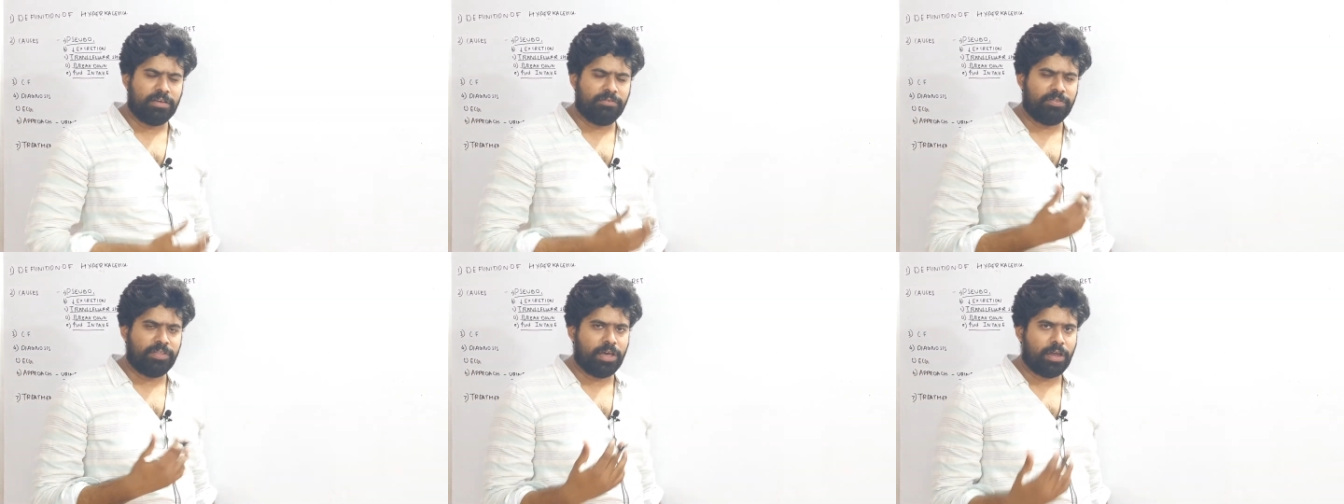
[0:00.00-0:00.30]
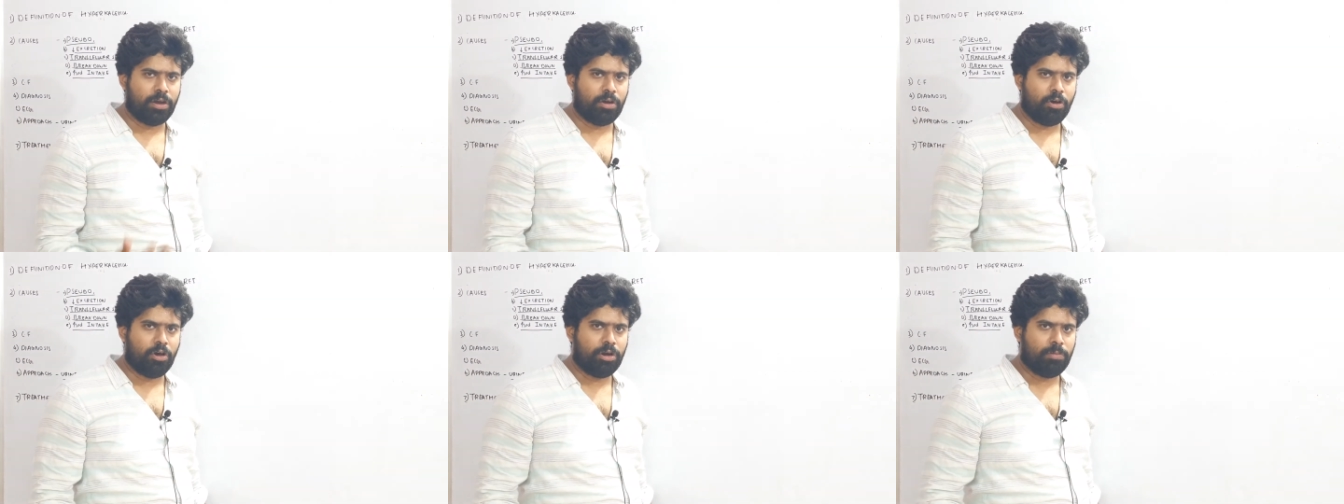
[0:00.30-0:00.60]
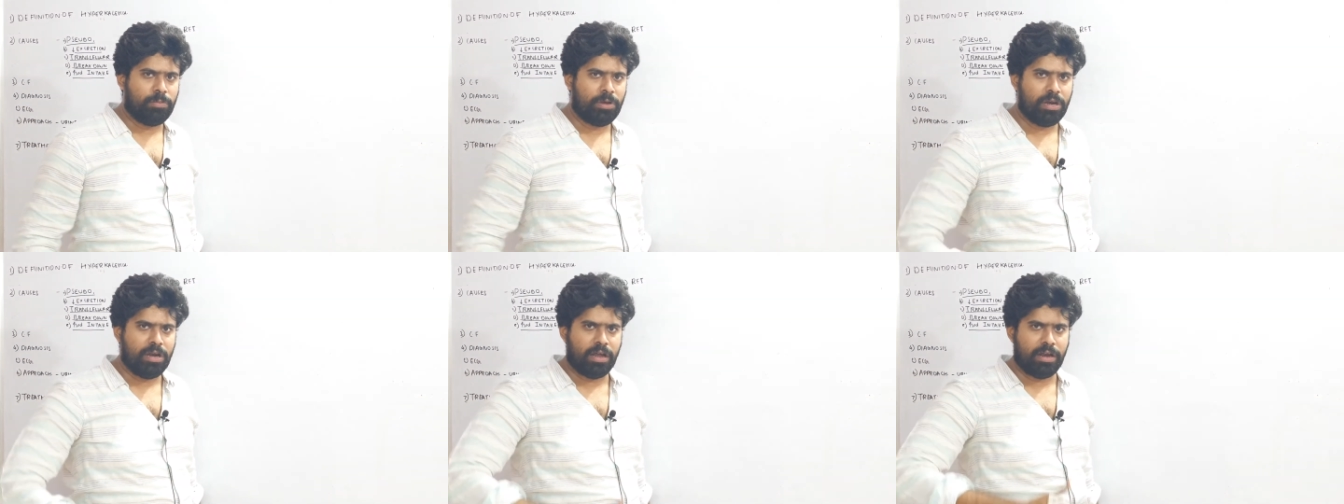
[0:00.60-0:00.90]
If they are
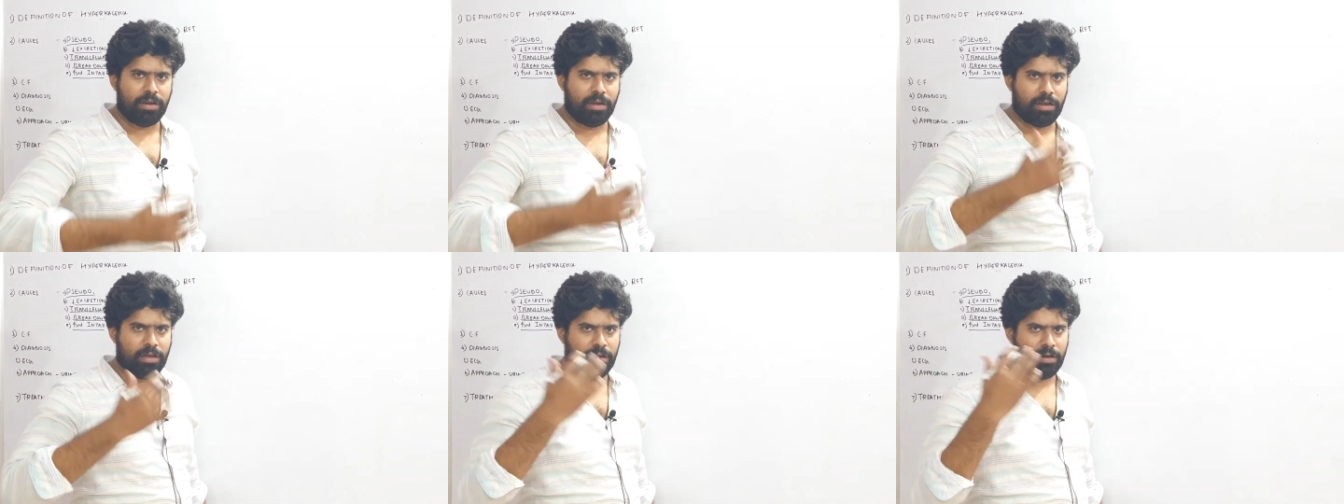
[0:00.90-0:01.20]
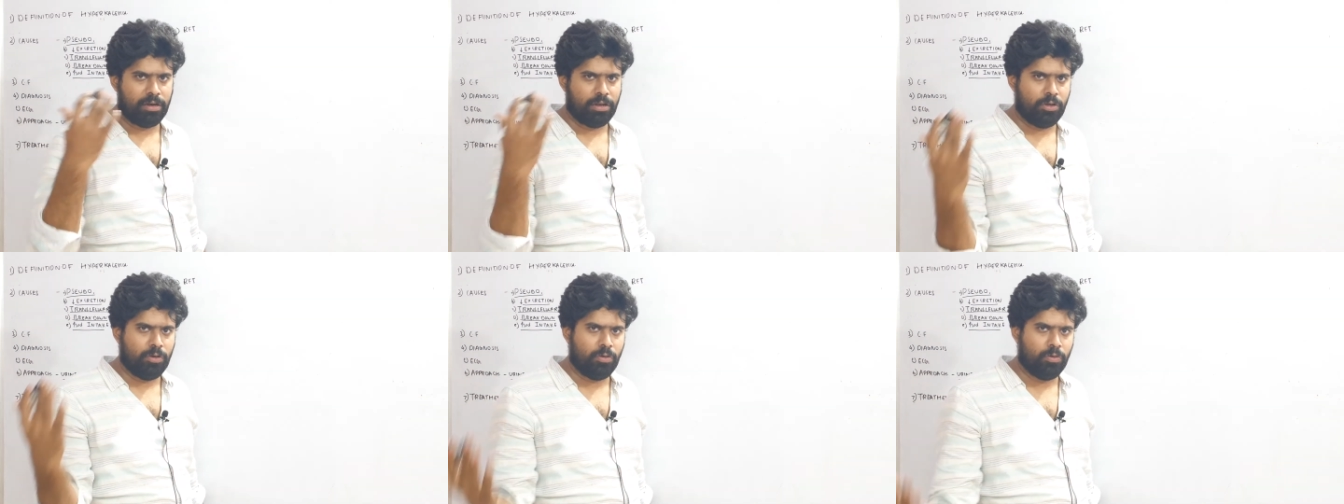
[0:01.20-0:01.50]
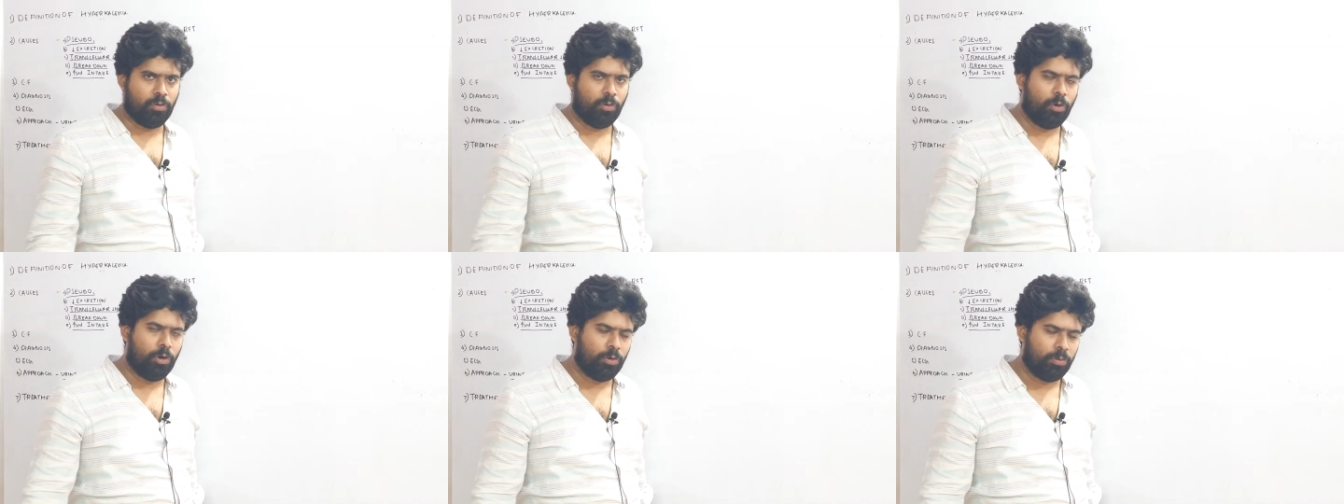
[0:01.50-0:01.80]
normal or you
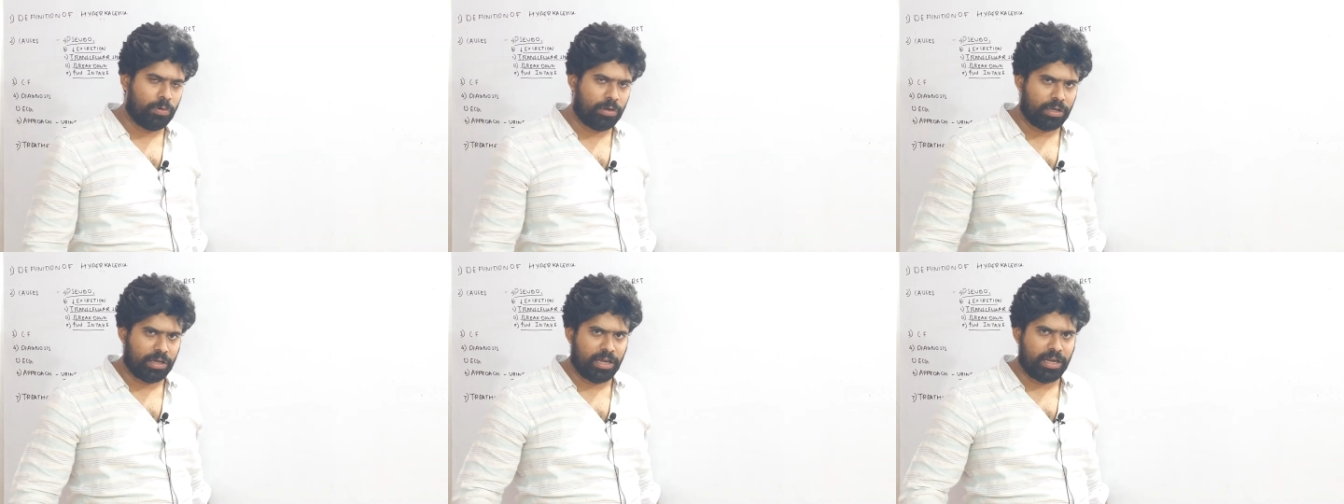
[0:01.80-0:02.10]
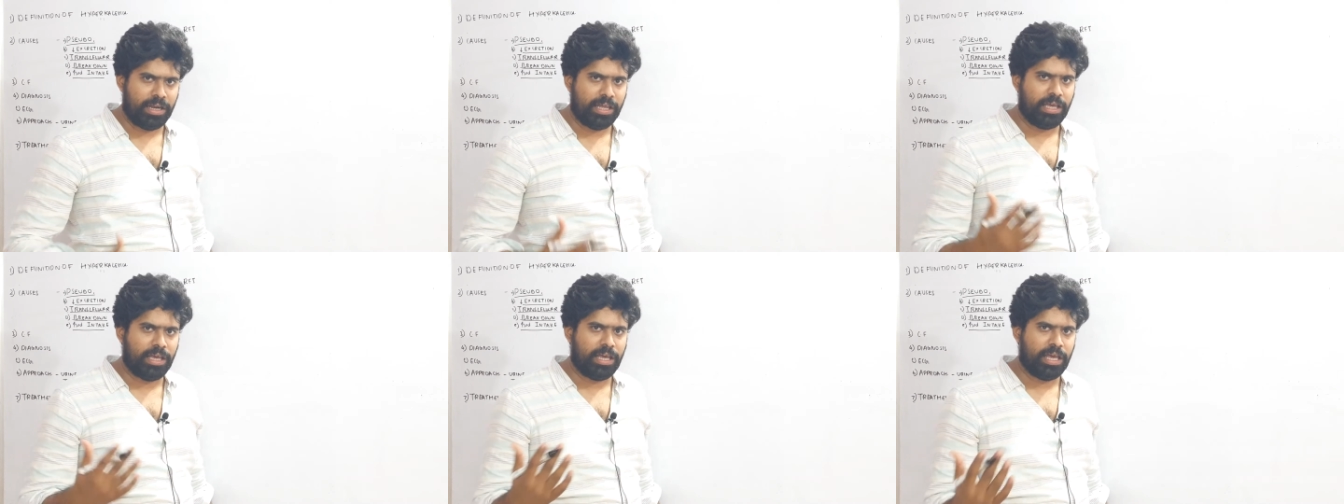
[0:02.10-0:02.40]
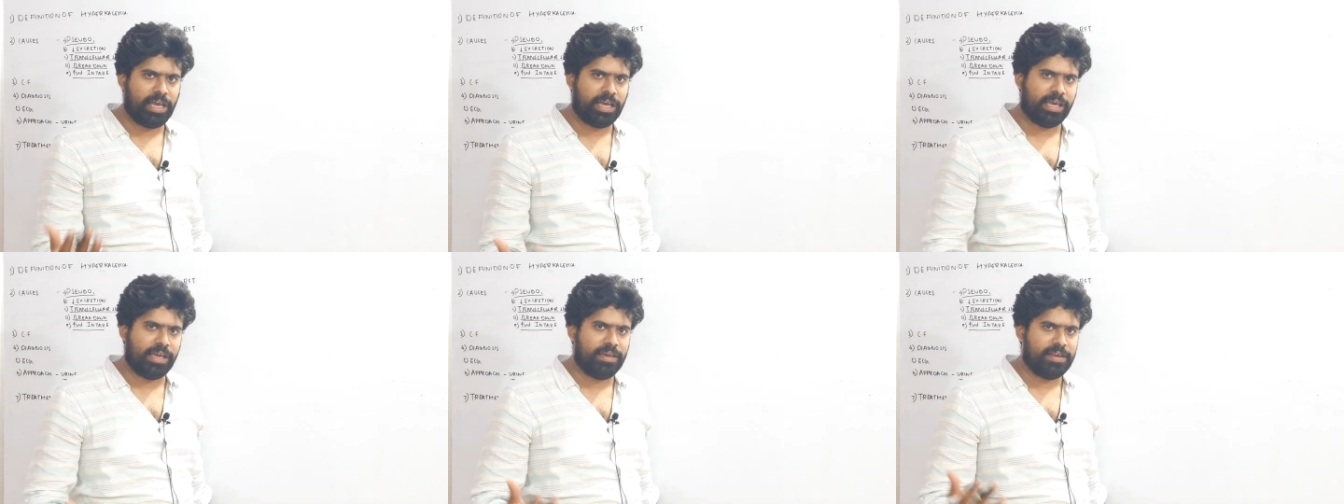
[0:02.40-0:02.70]
rule out any
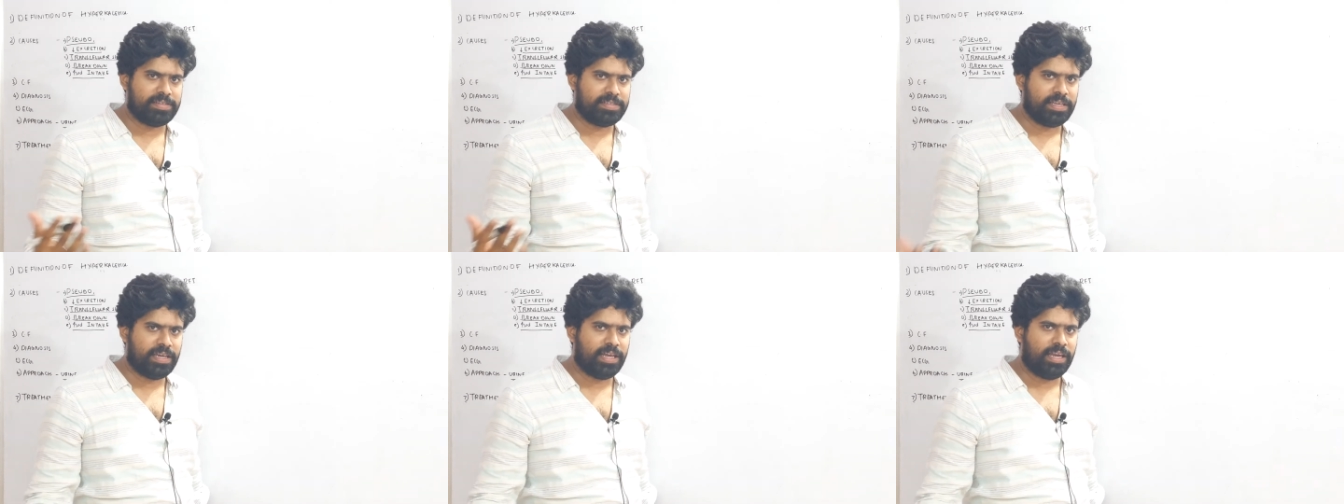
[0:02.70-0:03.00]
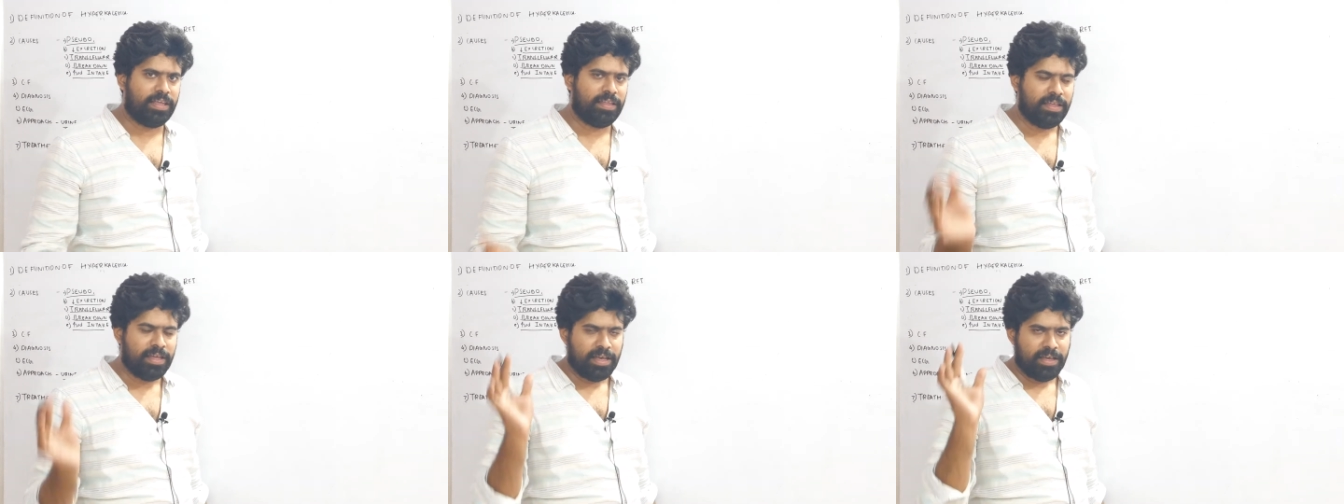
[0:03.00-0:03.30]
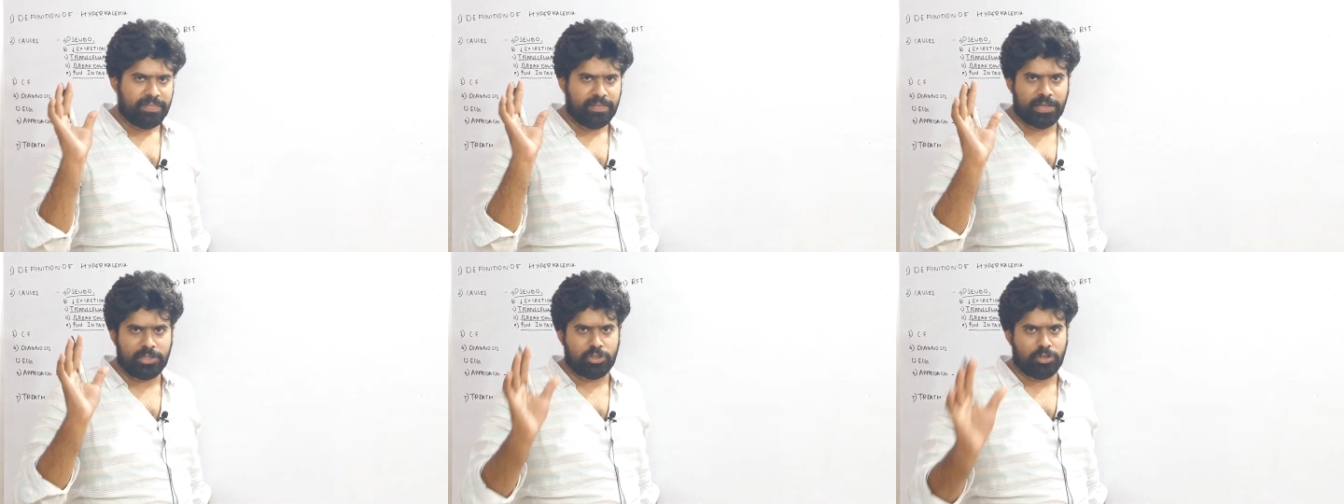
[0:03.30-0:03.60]
AKA or
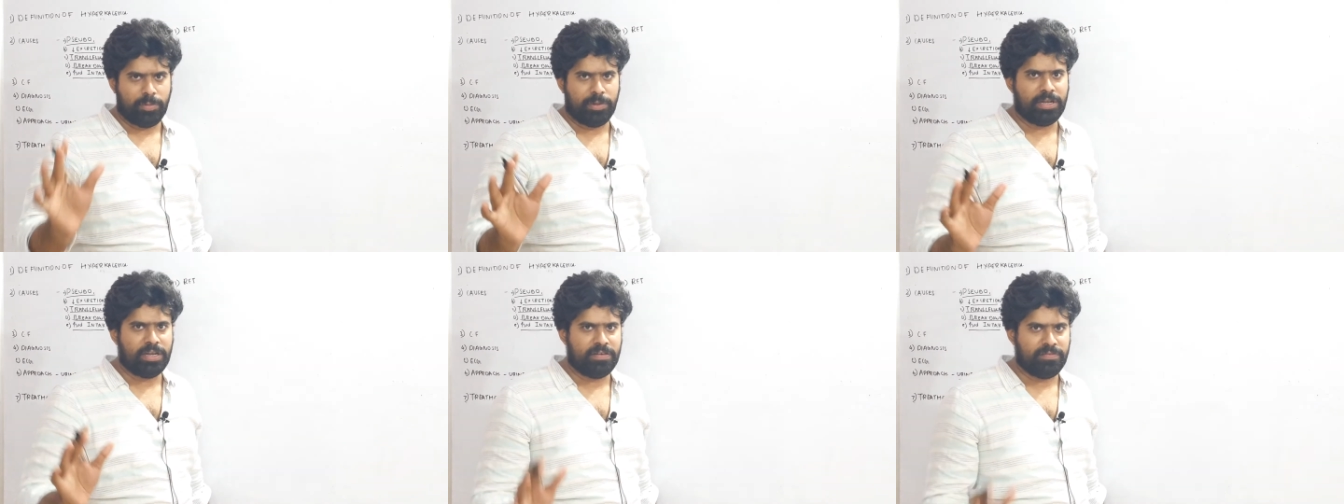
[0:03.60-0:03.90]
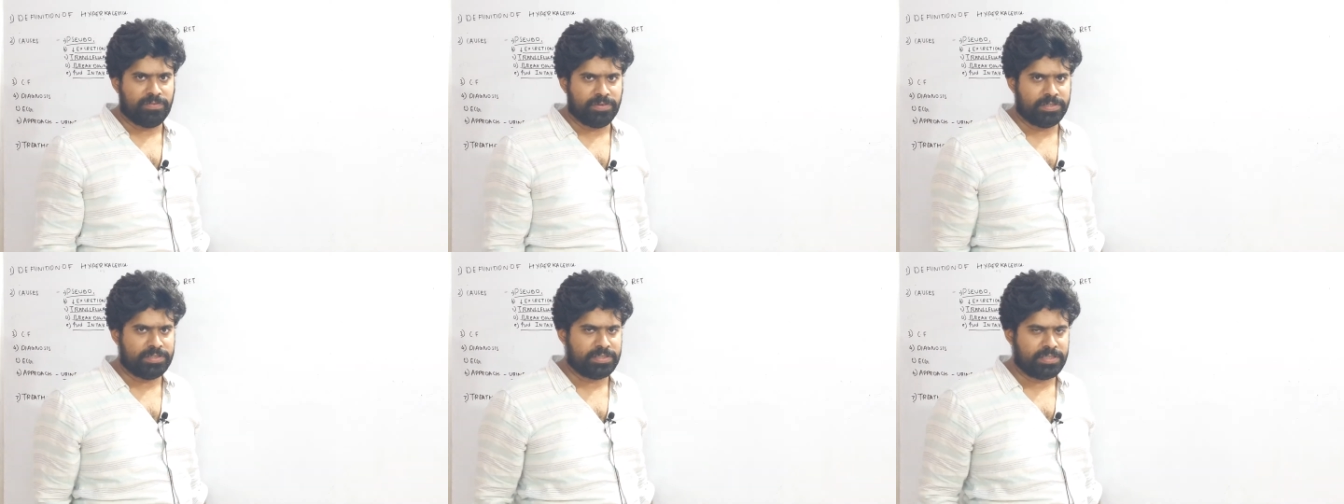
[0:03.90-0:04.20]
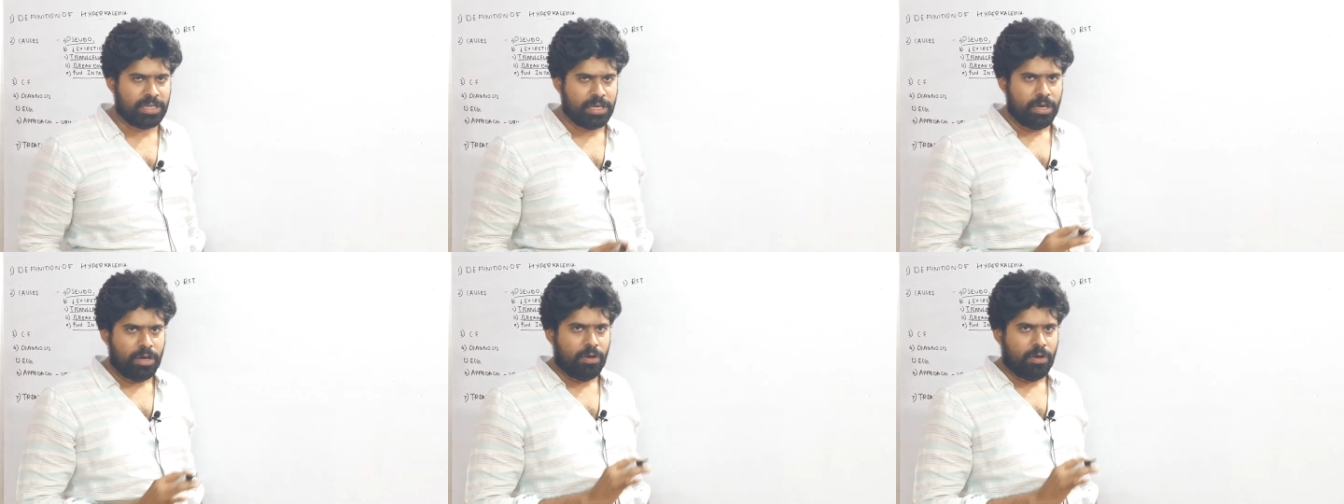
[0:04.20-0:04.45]
CKD, that should be done first.